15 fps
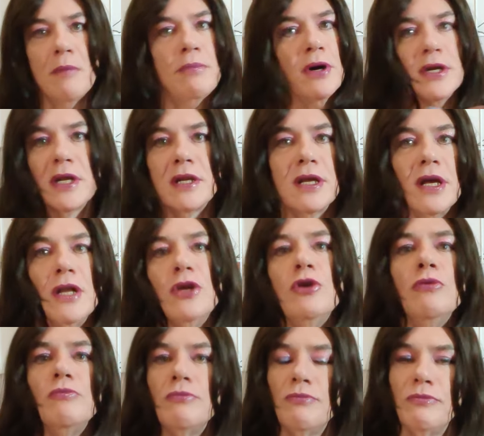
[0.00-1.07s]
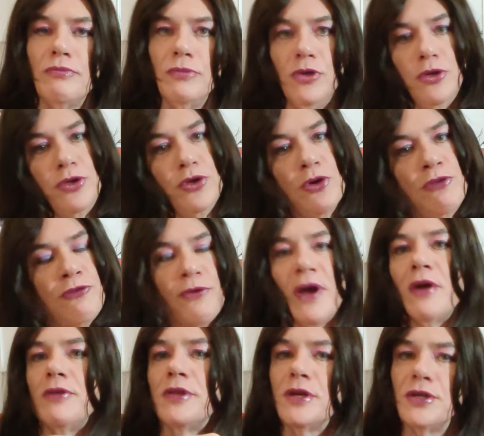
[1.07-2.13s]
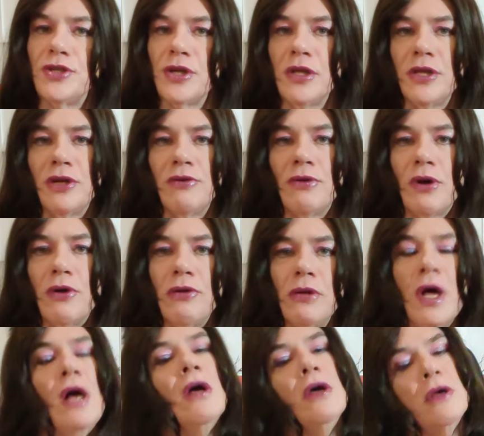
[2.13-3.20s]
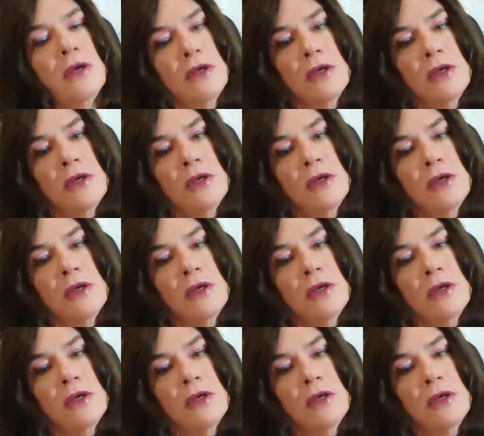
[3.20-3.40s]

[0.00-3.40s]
Umpire didn't kill you. You failed the agility roll.